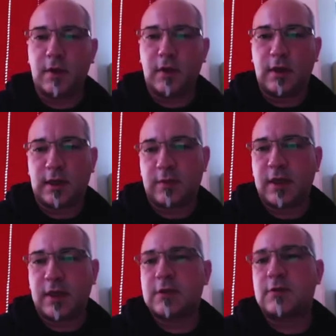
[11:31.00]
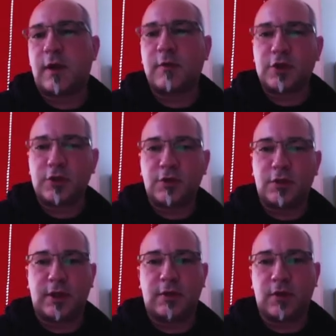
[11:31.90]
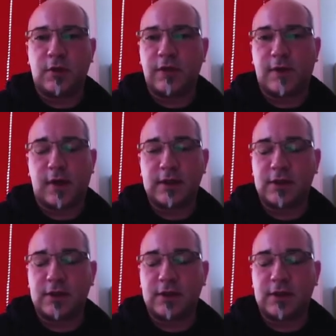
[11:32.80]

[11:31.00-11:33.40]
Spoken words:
That makes troubleshooting really fast.